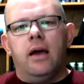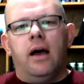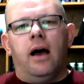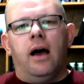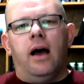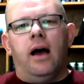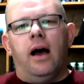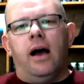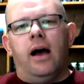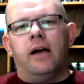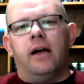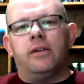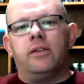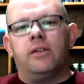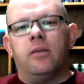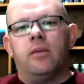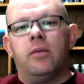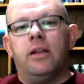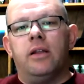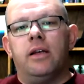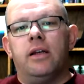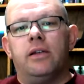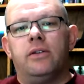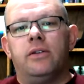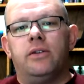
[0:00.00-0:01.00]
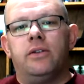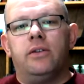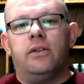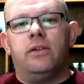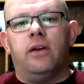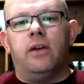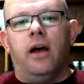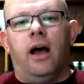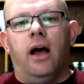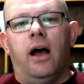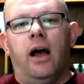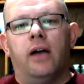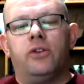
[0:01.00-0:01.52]
some of this
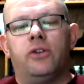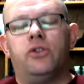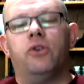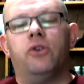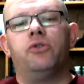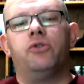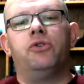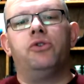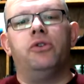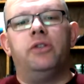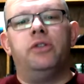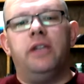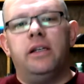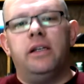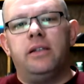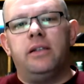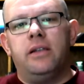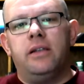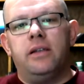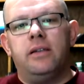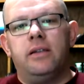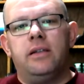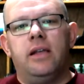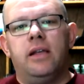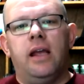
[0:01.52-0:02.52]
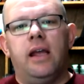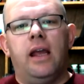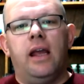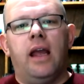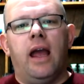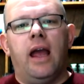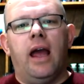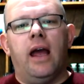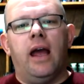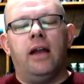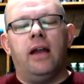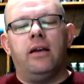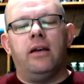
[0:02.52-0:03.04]
social distancing
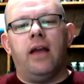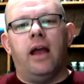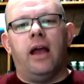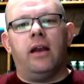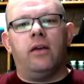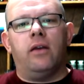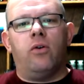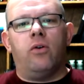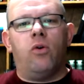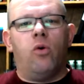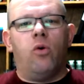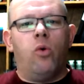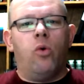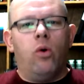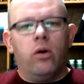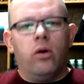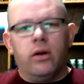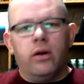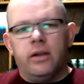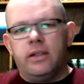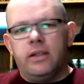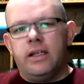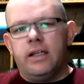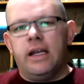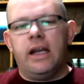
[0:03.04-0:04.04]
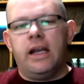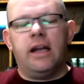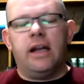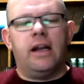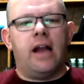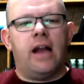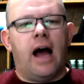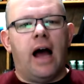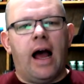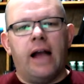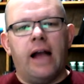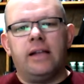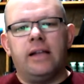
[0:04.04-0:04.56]
and quarantine and
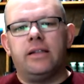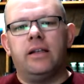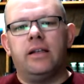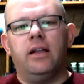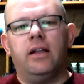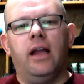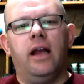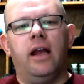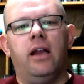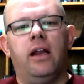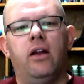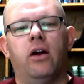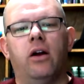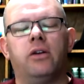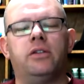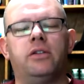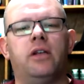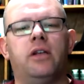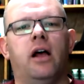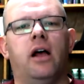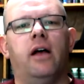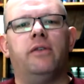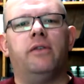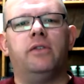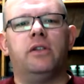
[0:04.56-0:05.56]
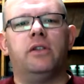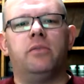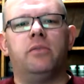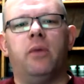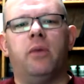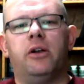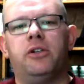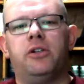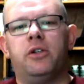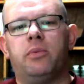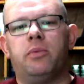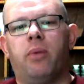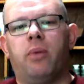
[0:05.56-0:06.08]
isolating ourselves as much
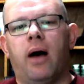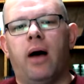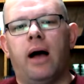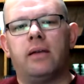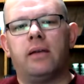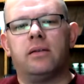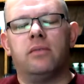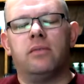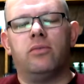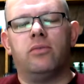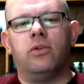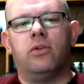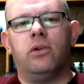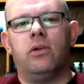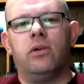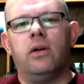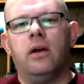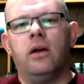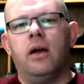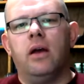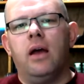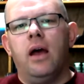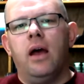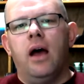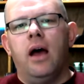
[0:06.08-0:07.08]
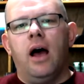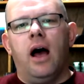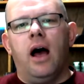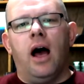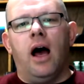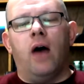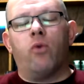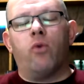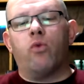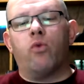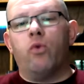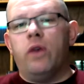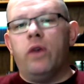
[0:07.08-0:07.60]
as possible
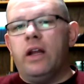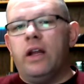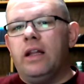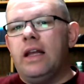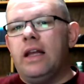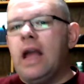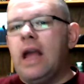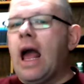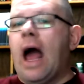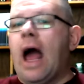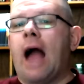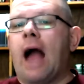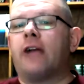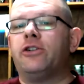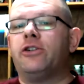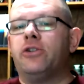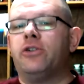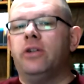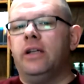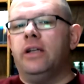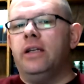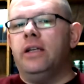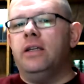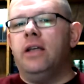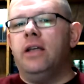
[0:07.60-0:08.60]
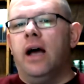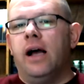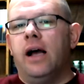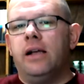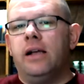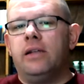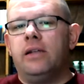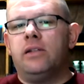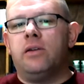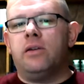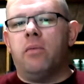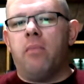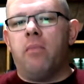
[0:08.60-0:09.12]
really actually
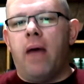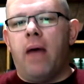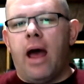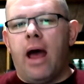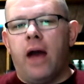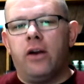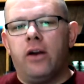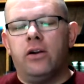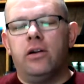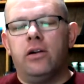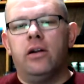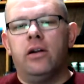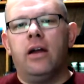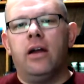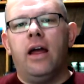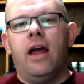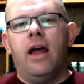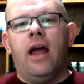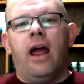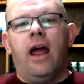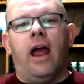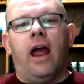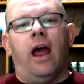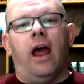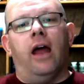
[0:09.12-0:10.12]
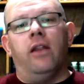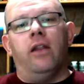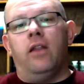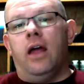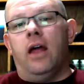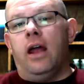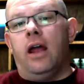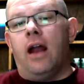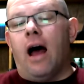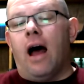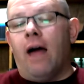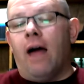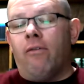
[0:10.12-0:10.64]
does matter. And then
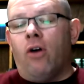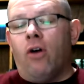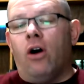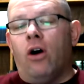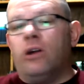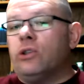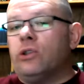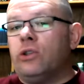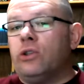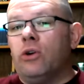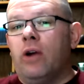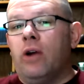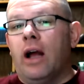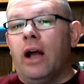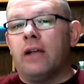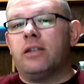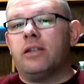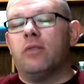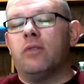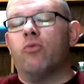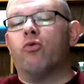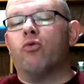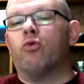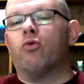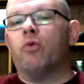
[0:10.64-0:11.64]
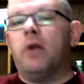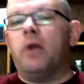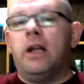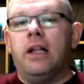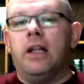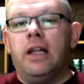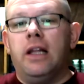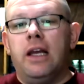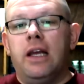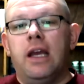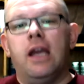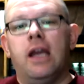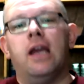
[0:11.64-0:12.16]
I've also got some
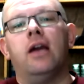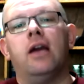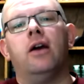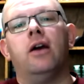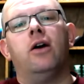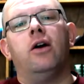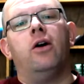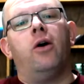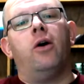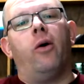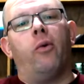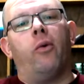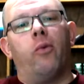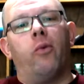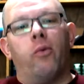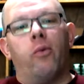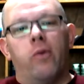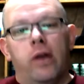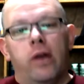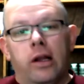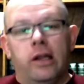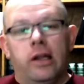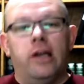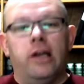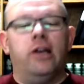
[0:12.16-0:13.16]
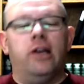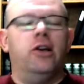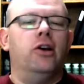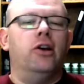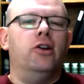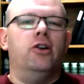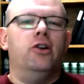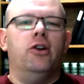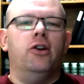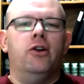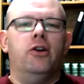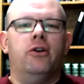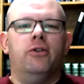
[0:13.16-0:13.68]
really good
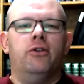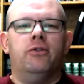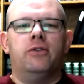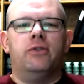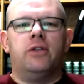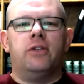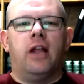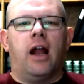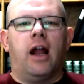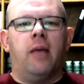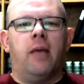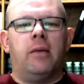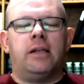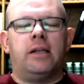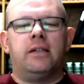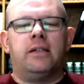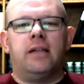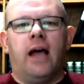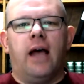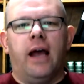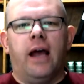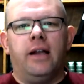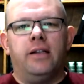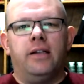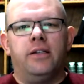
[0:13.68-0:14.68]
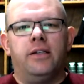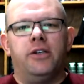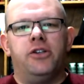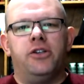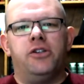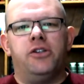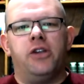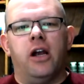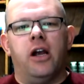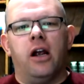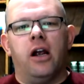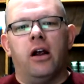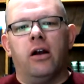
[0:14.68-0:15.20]
news that I'm excited to
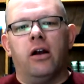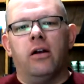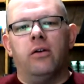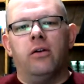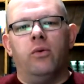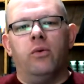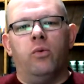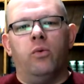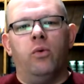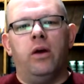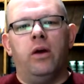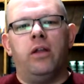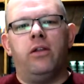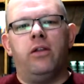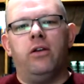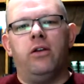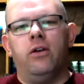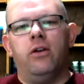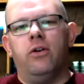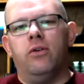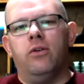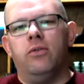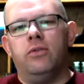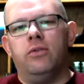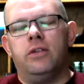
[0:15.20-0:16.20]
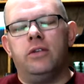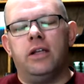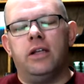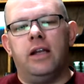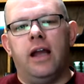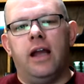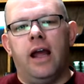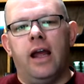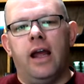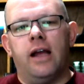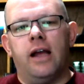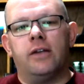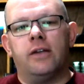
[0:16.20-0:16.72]
share with you
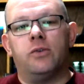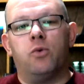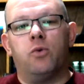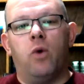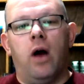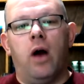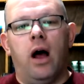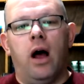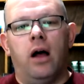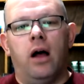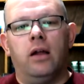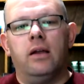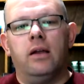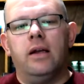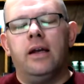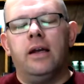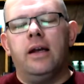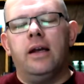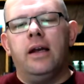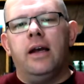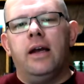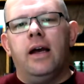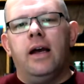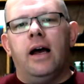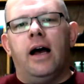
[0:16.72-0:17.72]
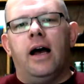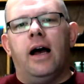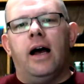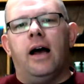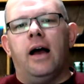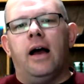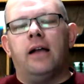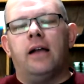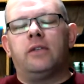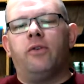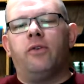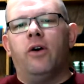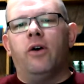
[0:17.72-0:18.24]
today as well.
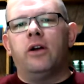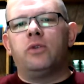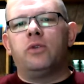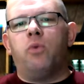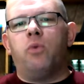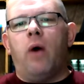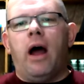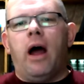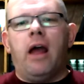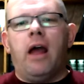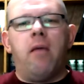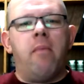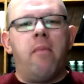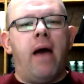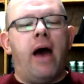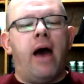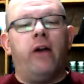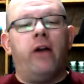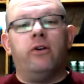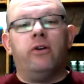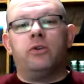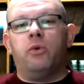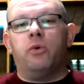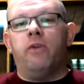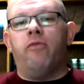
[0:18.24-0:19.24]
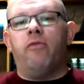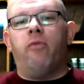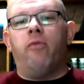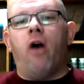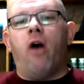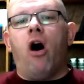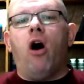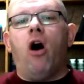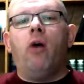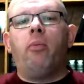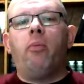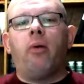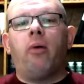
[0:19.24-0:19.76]
As far as why it matters, we've
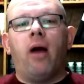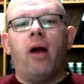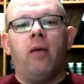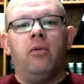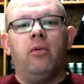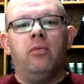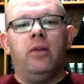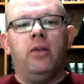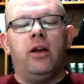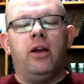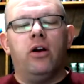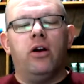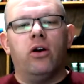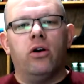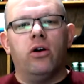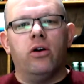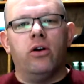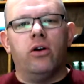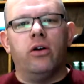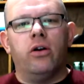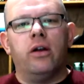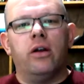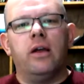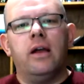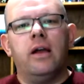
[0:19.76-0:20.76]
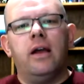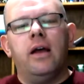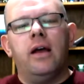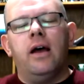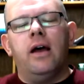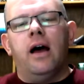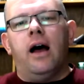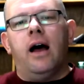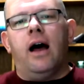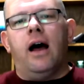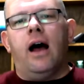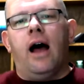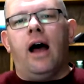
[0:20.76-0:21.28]
all probably heard
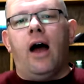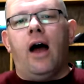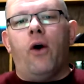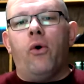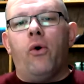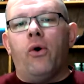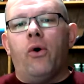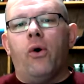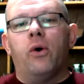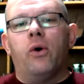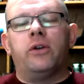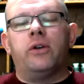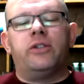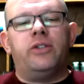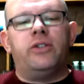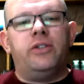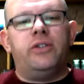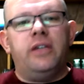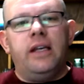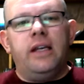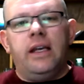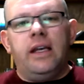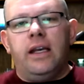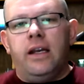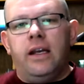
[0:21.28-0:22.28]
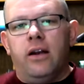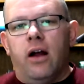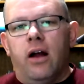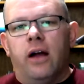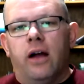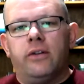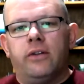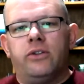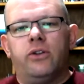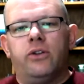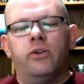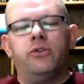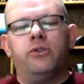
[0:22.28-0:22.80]
or seen on
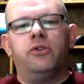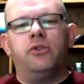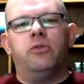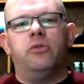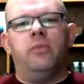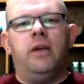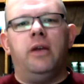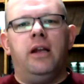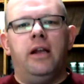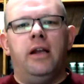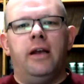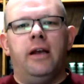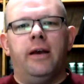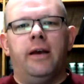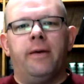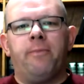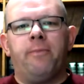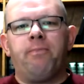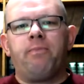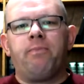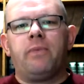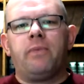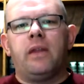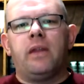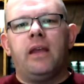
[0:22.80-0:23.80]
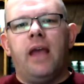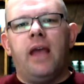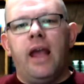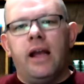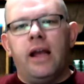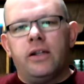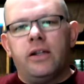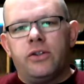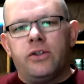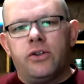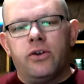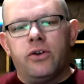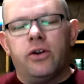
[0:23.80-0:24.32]
social media,
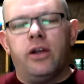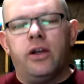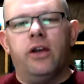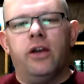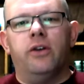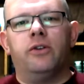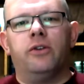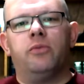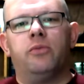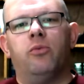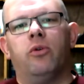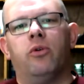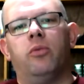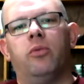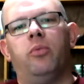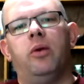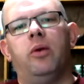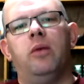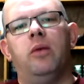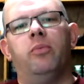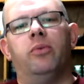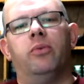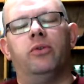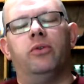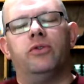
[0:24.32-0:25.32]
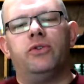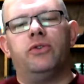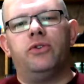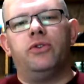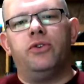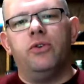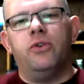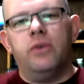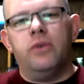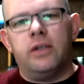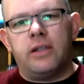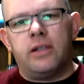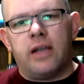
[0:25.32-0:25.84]
cancer kills more people,
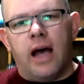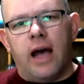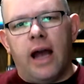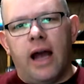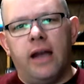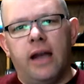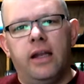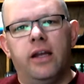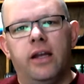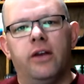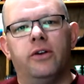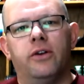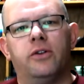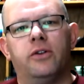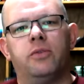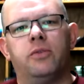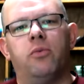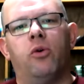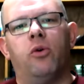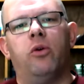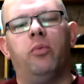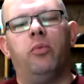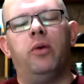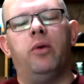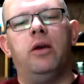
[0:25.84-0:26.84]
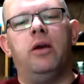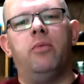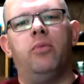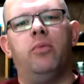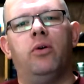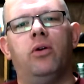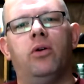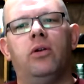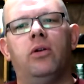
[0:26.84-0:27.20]
suicide kills more people,